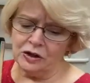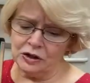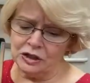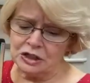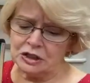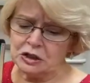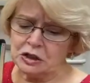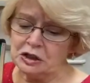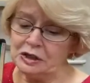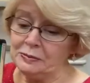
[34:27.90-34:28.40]
heard
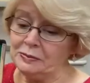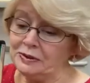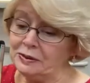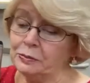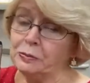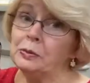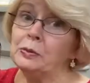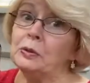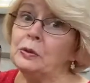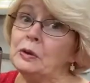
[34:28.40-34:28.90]
it's going to be
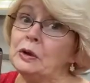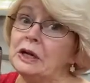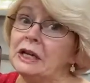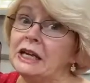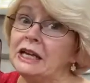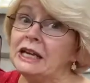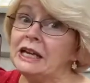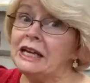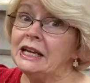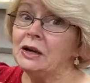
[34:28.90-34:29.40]

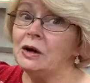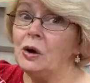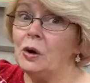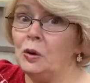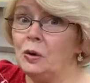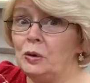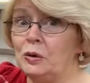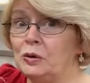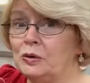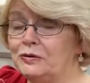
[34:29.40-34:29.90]
pretty
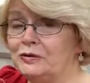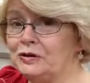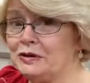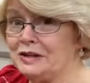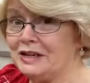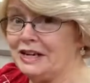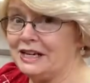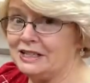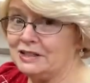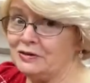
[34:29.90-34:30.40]
cold for
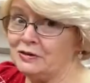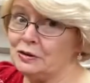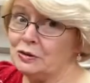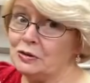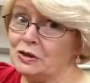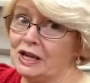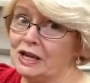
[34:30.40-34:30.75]
the next few